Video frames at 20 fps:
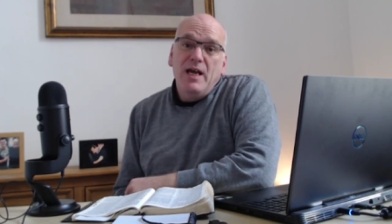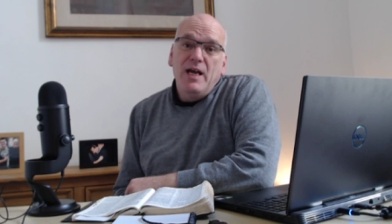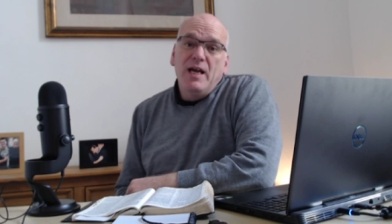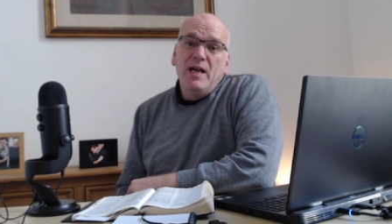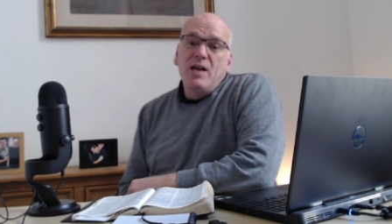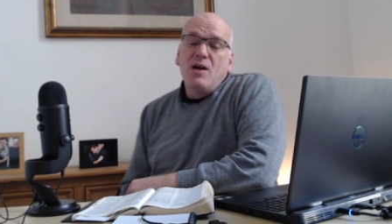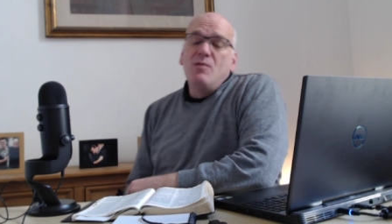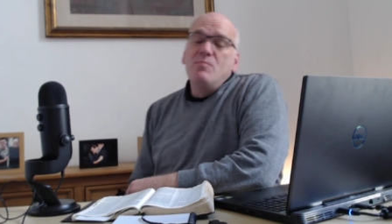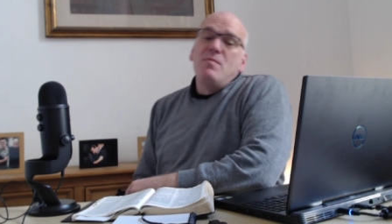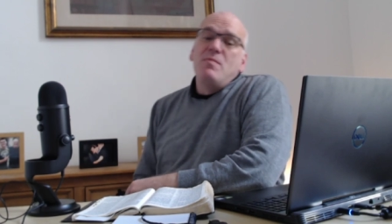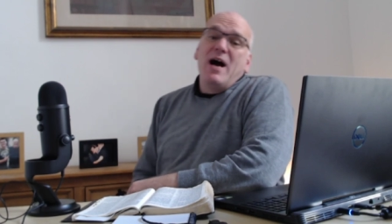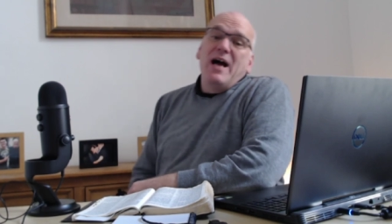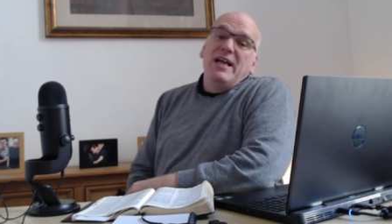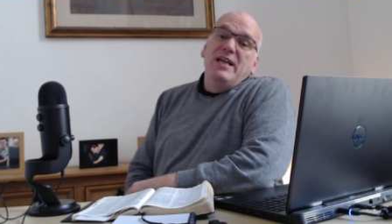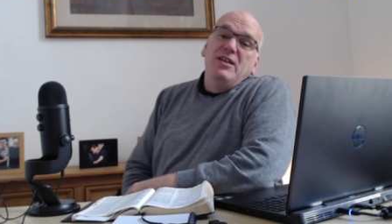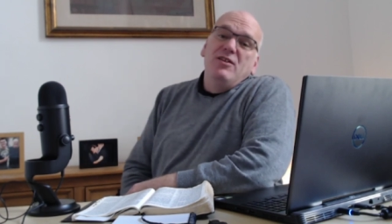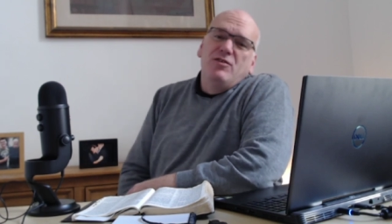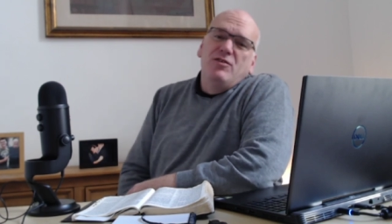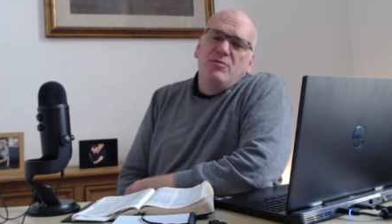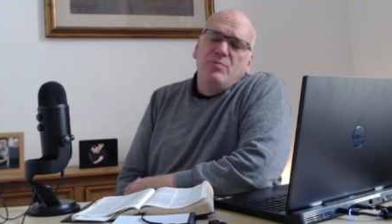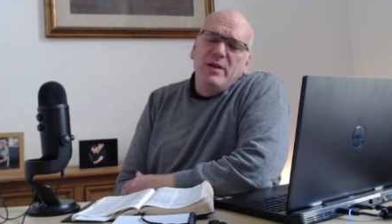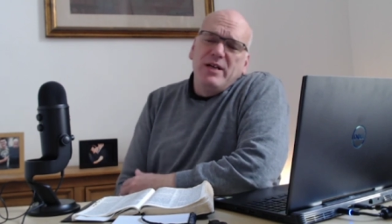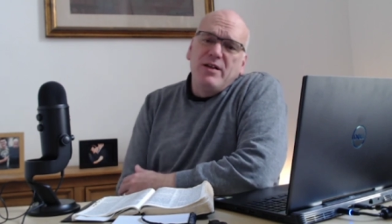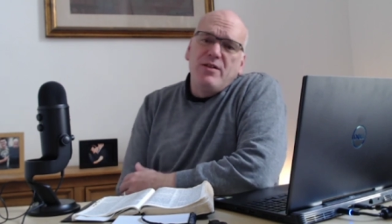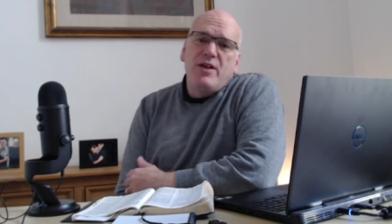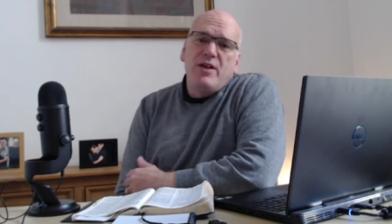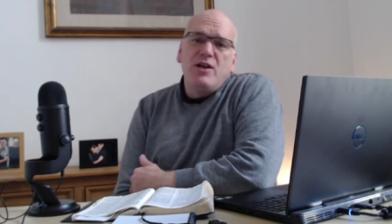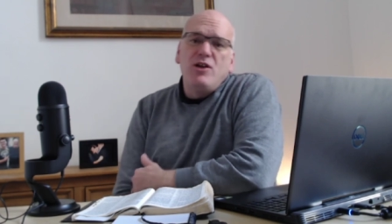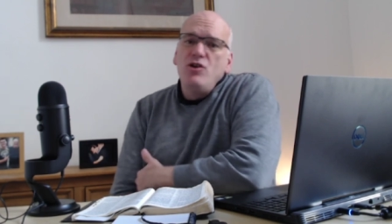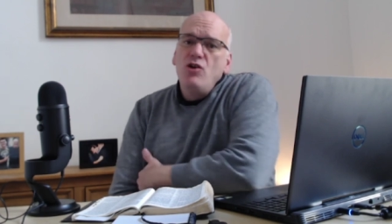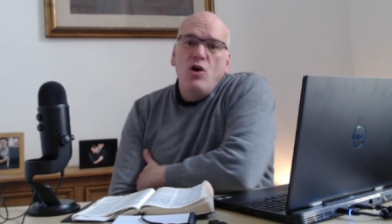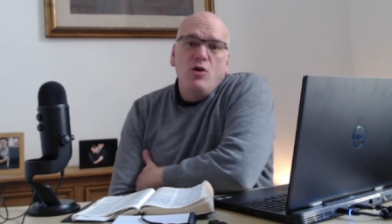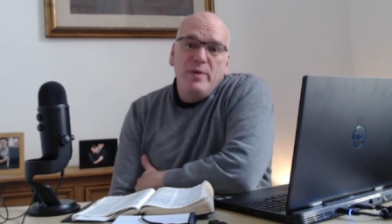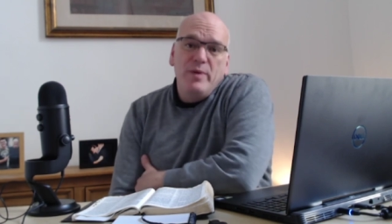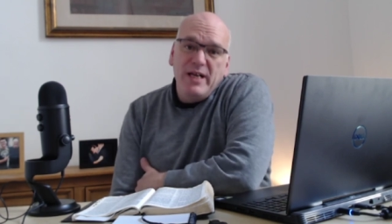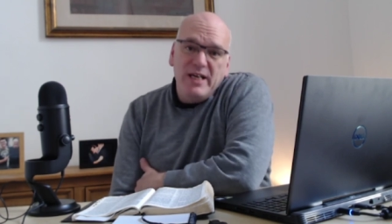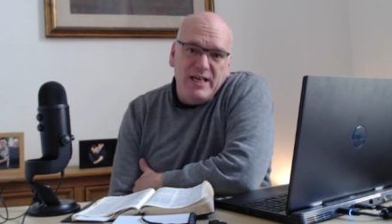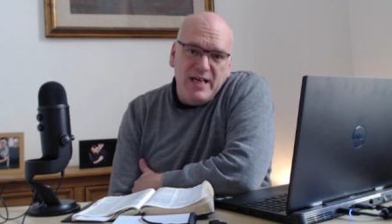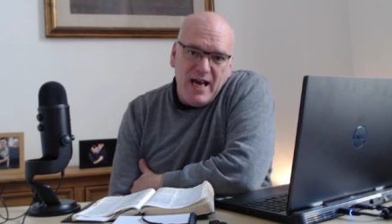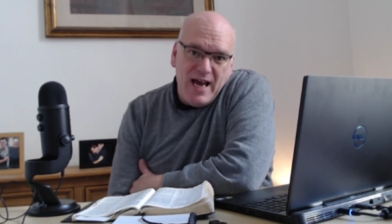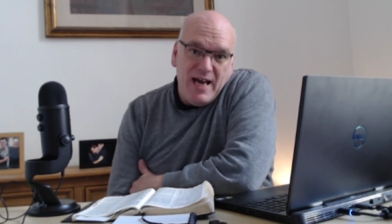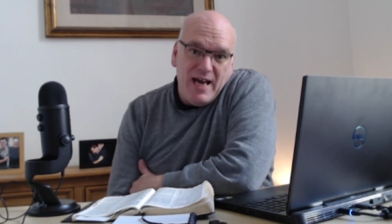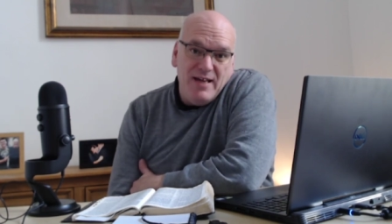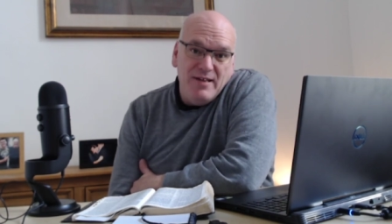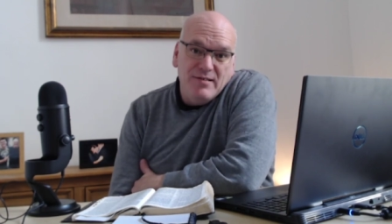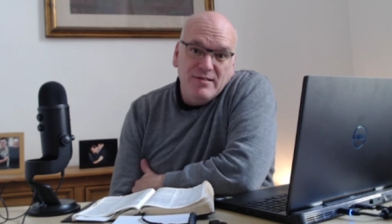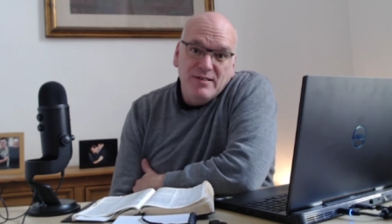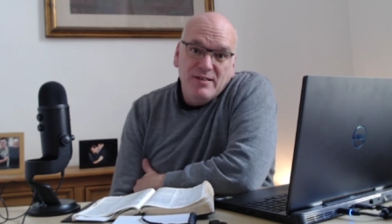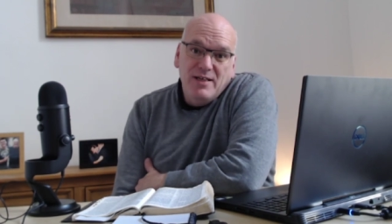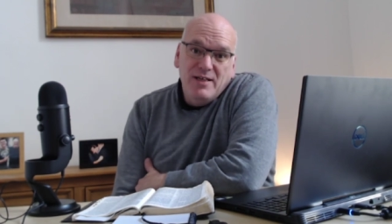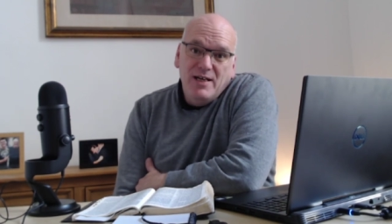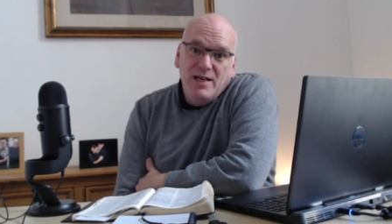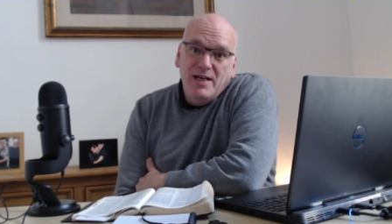In our minds, we can think nobody cares.